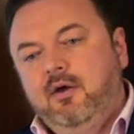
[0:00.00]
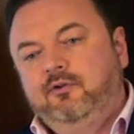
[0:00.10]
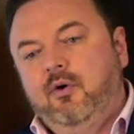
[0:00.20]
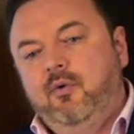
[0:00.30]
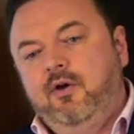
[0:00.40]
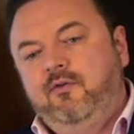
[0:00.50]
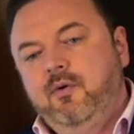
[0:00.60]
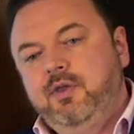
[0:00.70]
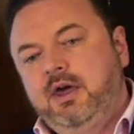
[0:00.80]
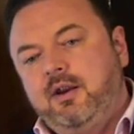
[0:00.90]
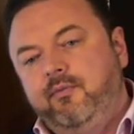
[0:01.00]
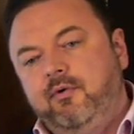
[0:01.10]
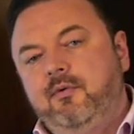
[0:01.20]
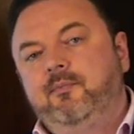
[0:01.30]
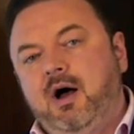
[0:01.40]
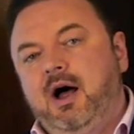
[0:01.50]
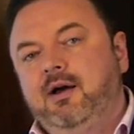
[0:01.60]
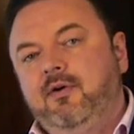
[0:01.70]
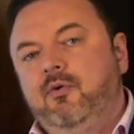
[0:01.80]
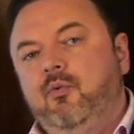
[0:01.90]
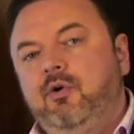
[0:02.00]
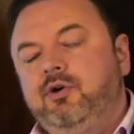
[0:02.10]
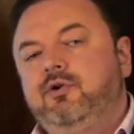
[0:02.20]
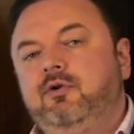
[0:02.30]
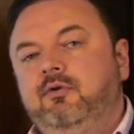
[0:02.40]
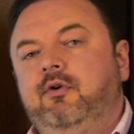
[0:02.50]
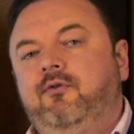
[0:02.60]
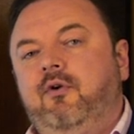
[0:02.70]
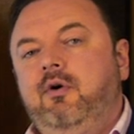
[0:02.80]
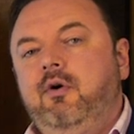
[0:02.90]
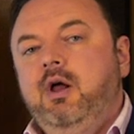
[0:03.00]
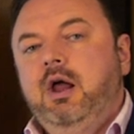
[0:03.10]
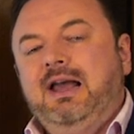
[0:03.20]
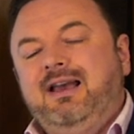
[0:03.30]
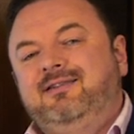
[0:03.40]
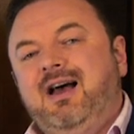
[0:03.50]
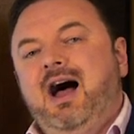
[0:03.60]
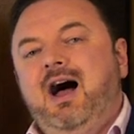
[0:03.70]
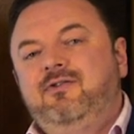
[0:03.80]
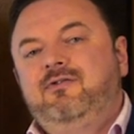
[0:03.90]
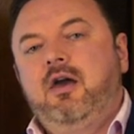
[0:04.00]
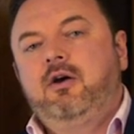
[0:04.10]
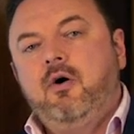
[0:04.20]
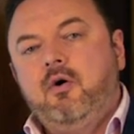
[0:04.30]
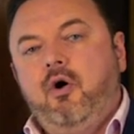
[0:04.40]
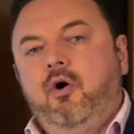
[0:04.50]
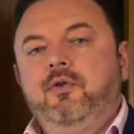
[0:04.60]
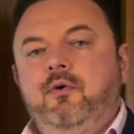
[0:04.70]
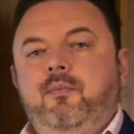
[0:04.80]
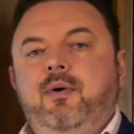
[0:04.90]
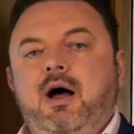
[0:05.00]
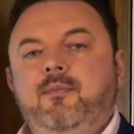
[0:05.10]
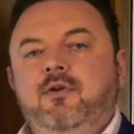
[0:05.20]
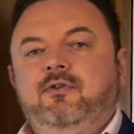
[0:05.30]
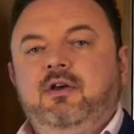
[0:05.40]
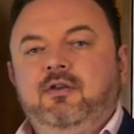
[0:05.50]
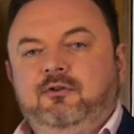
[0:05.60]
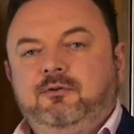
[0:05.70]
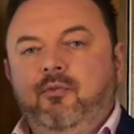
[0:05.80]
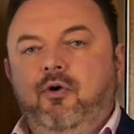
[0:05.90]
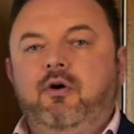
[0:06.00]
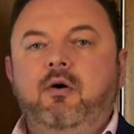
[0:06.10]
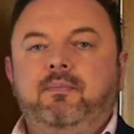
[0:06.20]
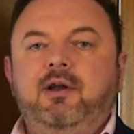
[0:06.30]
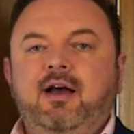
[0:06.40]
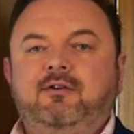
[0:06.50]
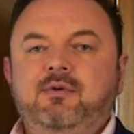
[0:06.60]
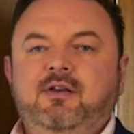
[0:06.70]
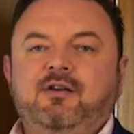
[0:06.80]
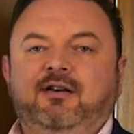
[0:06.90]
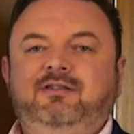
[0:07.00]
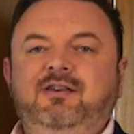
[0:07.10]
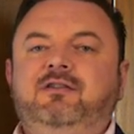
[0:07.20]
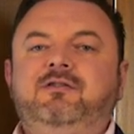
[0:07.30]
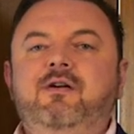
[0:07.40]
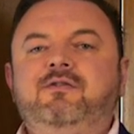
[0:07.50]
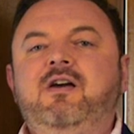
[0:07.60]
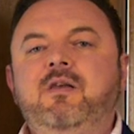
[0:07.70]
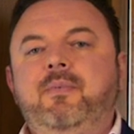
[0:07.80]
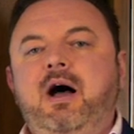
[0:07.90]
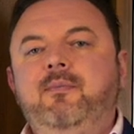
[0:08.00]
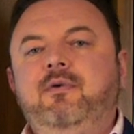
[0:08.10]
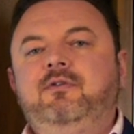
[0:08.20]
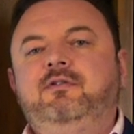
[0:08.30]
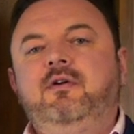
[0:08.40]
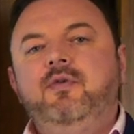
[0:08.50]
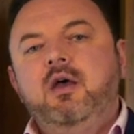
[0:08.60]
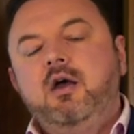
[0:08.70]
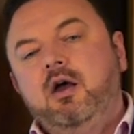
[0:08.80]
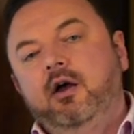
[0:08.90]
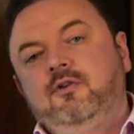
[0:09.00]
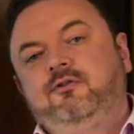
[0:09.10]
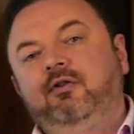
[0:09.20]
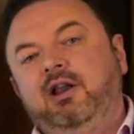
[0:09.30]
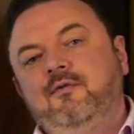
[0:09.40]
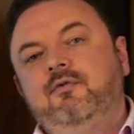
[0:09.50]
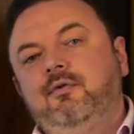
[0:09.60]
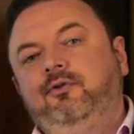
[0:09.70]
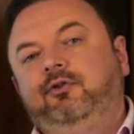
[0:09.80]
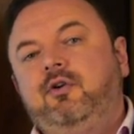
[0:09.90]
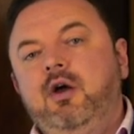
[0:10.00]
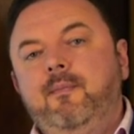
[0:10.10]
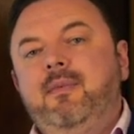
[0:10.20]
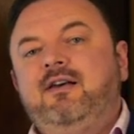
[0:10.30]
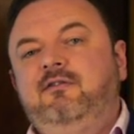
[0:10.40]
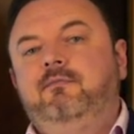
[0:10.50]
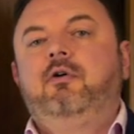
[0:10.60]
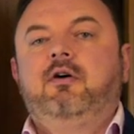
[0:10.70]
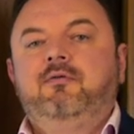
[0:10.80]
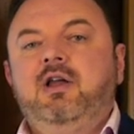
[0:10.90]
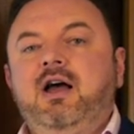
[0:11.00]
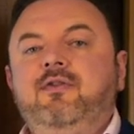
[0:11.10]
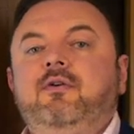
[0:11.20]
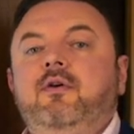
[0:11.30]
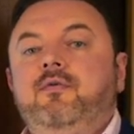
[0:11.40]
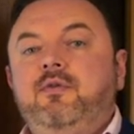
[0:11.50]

So if you want to get a real bargain, what you should look for is Art Deco older apartments in a small complex where there's like 6 or 10 apartments, 2 levels, massive block of land.